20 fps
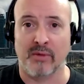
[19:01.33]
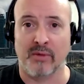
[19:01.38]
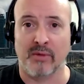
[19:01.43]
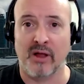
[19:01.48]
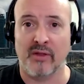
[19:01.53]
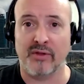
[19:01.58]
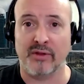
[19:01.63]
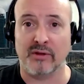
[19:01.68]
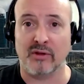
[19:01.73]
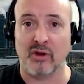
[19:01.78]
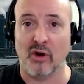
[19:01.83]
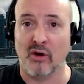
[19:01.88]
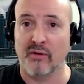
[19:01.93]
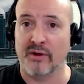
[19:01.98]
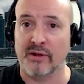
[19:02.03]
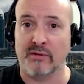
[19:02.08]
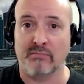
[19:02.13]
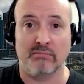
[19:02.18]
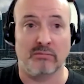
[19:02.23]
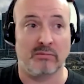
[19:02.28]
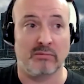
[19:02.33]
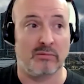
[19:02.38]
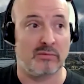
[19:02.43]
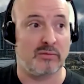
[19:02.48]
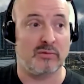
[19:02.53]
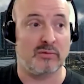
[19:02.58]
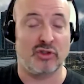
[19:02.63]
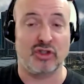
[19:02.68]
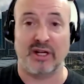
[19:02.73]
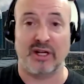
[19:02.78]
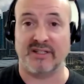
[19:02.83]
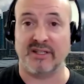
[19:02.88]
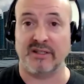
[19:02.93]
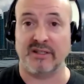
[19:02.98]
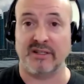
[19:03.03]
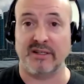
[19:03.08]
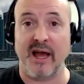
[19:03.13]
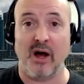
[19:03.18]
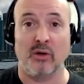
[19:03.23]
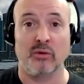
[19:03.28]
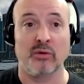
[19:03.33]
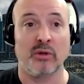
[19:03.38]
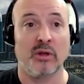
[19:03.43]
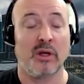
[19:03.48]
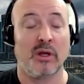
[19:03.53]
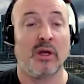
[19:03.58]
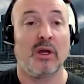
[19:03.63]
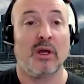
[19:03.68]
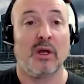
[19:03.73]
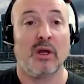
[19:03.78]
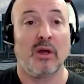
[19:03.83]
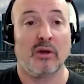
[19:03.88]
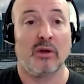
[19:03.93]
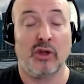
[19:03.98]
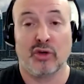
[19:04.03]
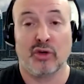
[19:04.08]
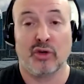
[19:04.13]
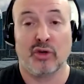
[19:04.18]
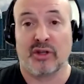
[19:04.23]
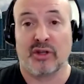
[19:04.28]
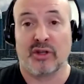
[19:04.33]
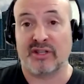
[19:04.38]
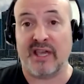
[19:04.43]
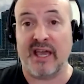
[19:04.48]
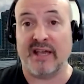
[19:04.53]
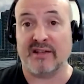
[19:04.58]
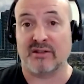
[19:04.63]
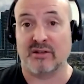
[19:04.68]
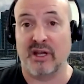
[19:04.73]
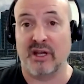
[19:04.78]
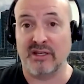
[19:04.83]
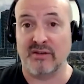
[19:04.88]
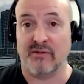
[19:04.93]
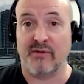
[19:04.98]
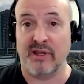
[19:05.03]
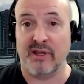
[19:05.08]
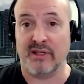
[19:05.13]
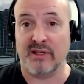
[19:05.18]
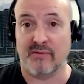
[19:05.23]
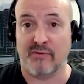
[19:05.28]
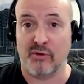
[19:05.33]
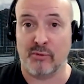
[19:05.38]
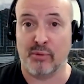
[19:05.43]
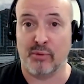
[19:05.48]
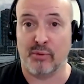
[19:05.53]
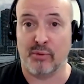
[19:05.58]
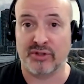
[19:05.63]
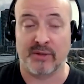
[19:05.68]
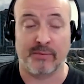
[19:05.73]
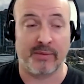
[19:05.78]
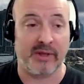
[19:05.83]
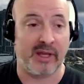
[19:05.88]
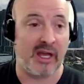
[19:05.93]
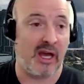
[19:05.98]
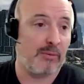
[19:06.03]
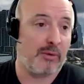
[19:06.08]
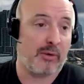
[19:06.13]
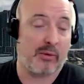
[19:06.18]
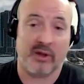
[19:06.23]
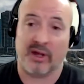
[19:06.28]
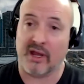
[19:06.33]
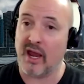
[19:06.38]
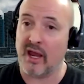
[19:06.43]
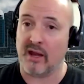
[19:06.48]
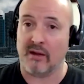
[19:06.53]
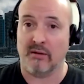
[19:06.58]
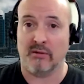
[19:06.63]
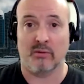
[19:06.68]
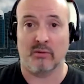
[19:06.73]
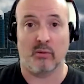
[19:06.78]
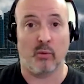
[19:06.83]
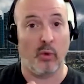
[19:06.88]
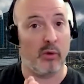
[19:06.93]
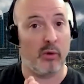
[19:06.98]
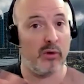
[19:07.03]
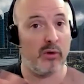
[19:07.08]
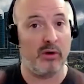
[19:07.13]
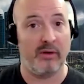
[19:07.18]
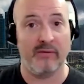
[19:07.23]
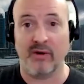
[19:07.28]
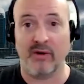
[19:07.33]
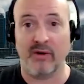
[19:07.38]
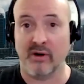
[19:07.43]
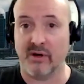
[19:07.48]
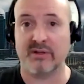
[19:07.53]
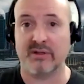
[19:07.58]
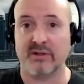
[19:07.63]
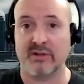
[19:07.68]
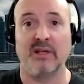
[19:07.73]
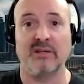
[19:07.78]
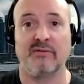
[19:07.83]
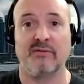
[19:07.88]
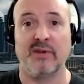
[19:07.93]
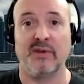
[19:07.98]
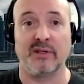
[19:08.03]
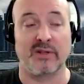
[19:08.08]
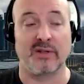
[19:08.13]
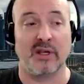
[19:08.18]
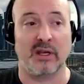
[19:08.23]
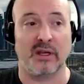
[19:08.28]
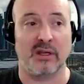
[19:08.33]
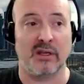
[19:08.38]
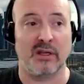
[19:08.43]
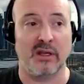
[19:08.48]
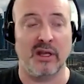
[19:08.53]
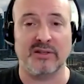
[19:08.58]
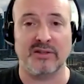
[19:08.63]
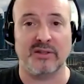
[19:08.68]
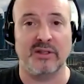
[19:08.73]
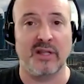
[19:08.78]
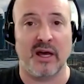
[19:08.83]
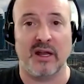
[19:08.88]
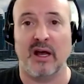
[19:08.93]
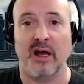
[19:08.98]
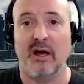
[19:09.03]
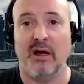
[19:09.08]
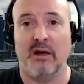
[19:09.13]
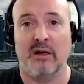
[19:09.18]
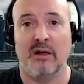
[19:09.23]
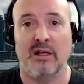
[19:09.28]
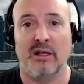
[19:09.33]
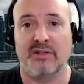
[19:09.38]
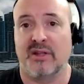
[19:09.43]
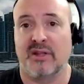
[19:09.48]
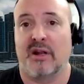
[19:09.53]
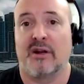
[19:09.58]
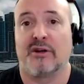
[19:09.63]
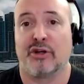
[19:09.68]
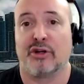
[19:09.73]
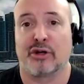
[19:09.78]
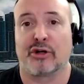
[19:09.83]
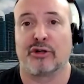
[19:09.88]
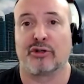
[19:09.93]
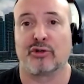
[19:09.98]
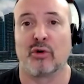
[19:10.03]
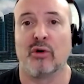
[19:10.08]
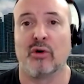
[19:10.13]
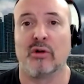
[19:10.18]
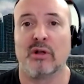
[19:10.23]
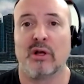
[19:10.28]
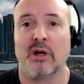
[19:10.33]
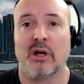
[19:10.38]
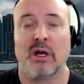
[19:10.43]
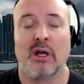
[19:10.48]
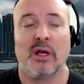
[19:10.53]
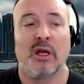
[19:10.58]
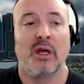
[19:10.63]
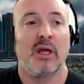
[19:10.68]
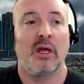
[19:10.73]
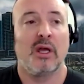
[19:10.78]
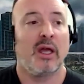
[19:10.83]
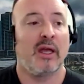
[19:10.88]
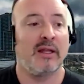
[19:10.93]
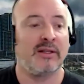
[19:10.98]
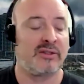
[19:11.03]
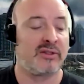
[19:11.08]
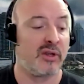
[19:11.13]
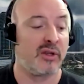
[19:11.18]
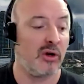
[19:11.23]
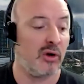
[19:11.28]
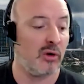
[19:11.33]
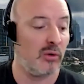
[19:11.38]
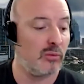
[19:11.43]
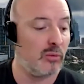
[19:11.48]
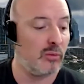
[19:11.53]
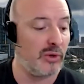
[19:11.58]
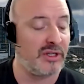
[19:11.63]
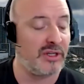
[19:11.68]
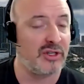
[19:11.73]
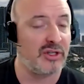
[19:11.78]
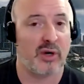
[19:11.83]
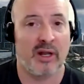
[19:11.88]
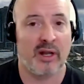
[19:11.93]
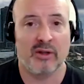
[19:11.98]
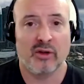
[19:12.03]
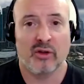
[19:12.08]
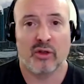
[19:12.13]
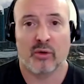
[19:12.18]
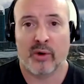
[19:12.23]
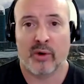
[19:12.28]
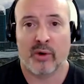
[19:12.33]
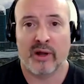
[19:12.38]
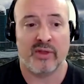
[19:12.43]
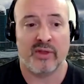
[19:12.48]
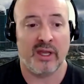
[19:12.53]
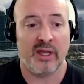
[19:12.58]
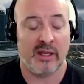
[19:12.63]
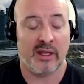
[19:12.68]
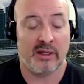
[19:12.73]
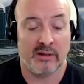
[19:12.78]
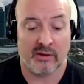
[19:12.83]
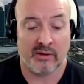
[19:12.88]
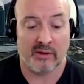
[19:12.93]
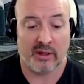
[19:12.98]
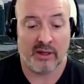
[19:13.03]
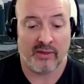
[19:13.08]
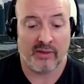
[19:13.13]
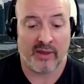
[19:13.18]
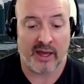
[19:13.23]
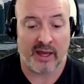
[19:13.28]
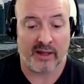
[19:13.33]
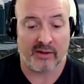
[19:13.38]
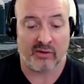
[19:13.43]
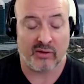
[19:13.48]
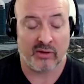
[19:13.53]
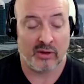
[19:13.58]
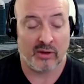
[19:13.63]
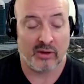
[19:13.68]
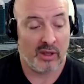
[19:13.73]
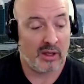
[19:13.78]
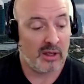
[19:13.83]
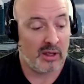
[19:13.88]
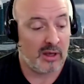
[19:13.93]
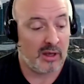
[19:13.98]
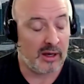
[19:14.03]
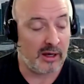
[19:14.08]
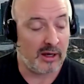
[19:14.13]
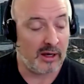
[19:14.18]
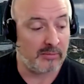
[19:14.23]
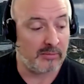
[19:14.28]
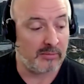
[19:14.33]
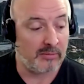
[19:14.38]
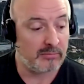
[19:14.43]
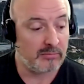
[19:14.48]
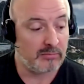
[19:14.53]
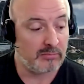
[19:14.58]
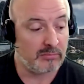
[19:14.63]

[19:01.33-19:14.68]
month and COVID shuts it down, usually there's cancellation fees if you pull something out, but we're like, hey, we waive all cancellation fees. Like it's not, it's not in your control. And so we just try to do the right thing in, in that, um,